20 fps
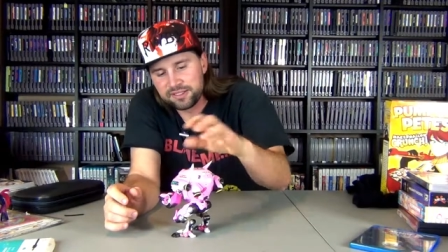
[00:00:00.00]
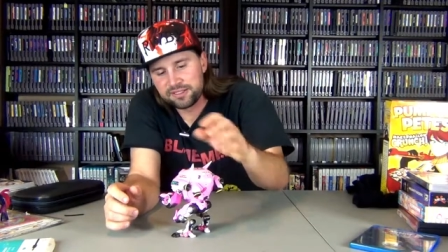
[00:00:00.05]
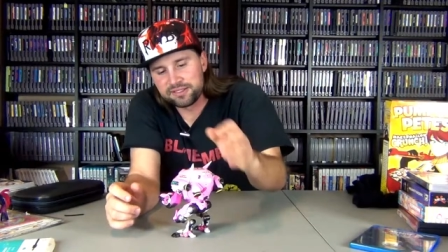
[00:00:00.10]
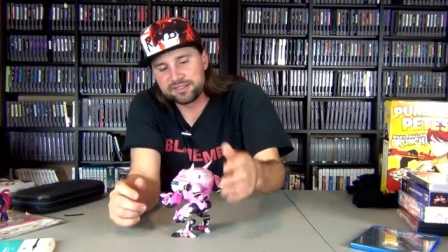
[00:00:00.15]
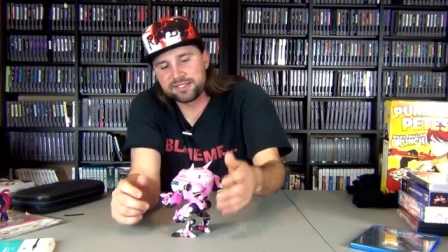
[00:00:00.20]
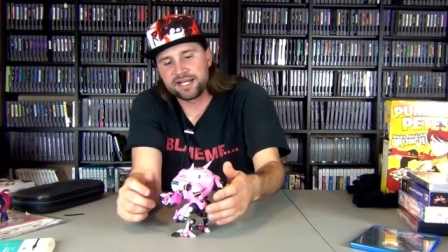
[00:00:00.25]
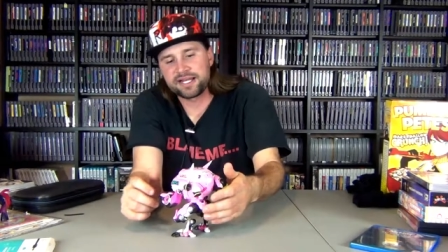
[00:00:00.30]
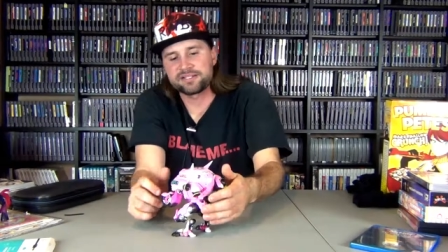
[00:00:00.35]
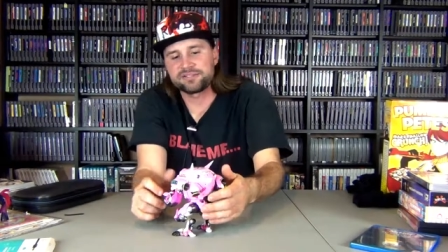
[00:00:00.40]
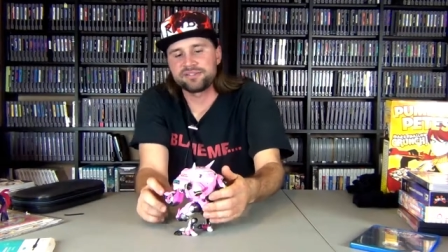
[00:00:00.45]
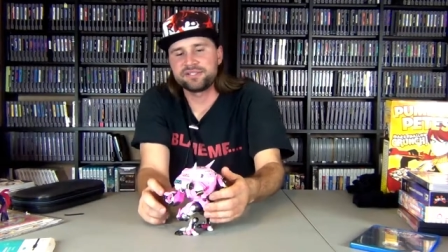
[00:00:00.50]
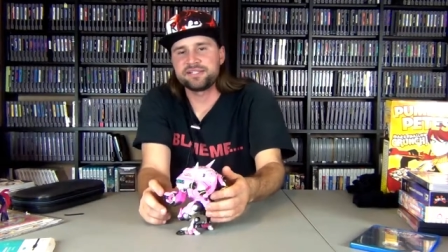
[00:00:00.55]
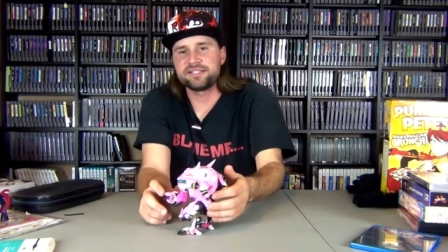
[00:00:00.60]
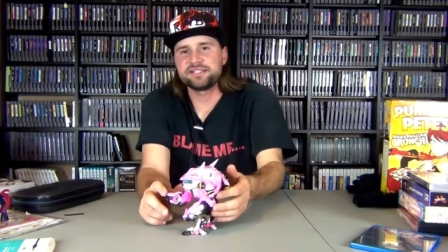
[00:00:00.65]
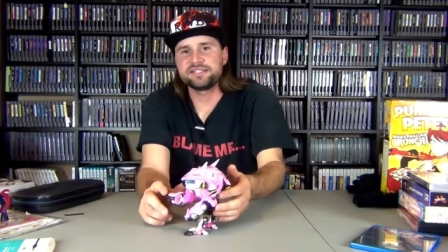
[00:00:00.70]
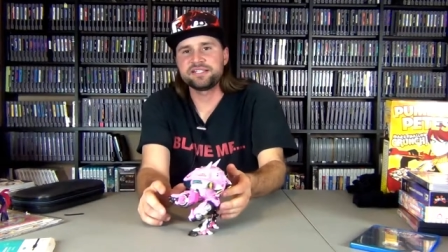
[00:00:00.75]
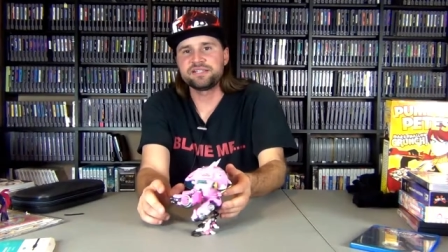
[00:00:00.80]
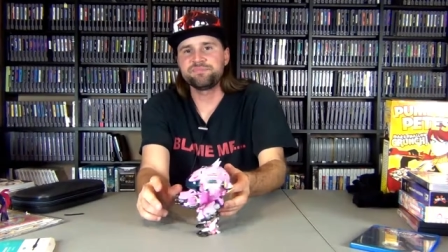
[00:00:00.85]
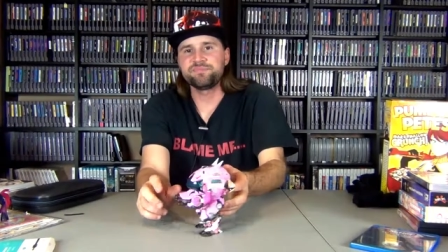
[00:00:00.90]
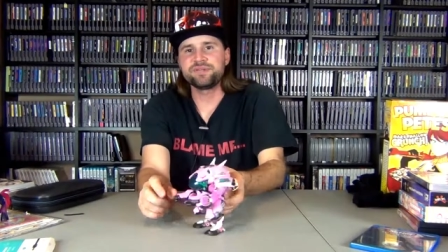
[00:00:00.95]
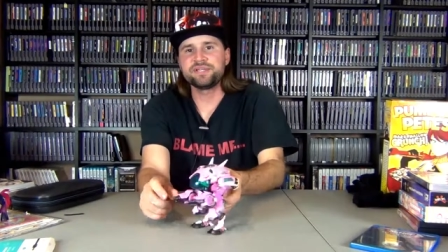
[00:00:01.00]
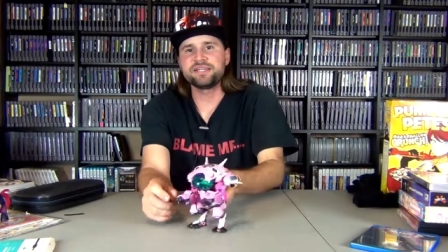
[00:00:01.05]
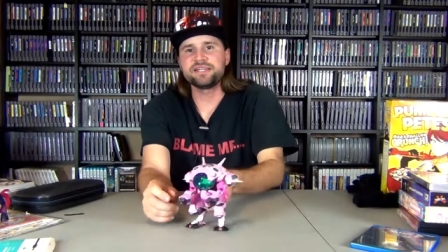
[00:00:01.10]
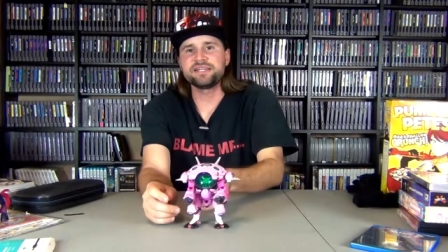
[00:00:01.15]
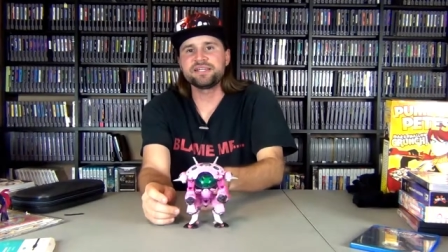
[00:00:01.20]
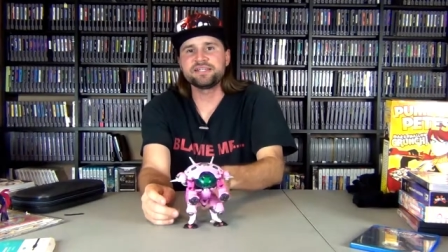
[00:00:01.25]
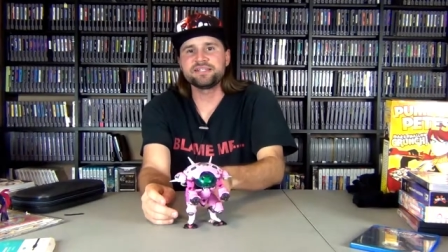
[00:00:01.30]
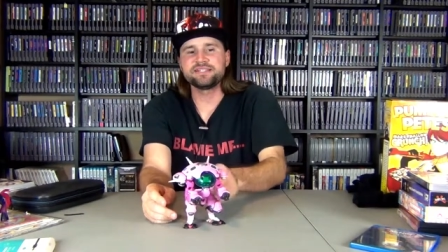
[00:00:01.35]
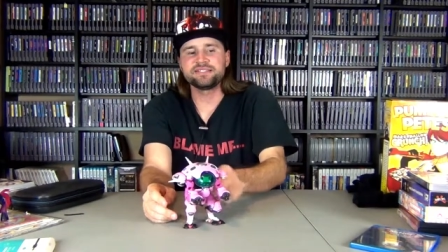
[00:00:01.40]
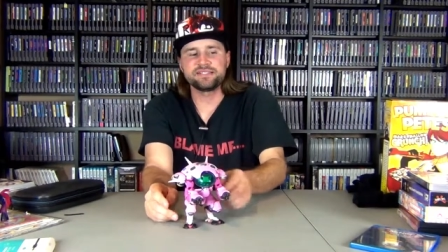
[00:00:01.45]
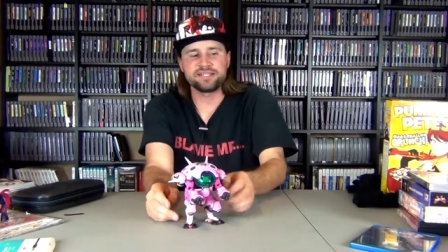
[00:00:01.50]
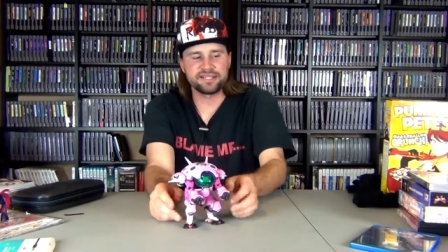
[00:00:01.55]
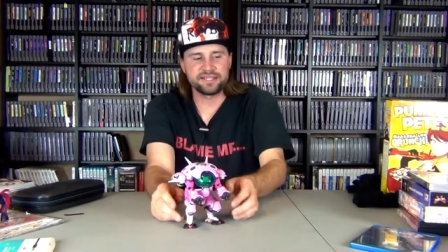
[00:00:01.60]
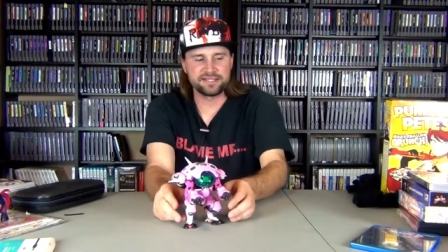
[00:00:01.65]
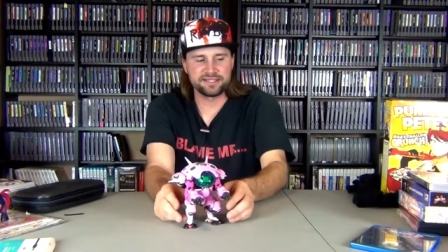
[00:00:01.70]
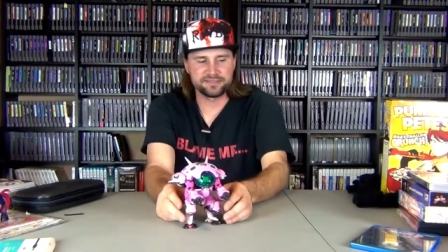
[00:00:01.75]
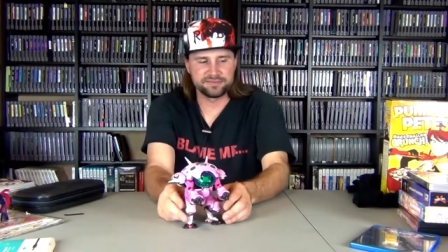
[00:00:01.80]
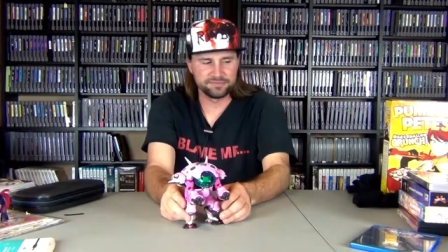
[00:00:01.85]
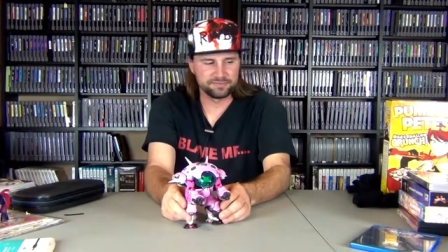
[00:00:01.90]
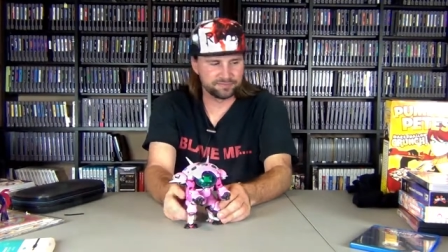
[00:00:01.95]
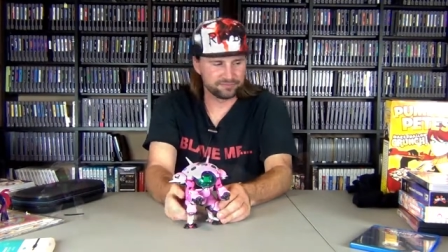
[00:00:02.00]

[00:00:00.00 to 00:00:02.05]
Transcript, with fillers: It's actually easy peasy.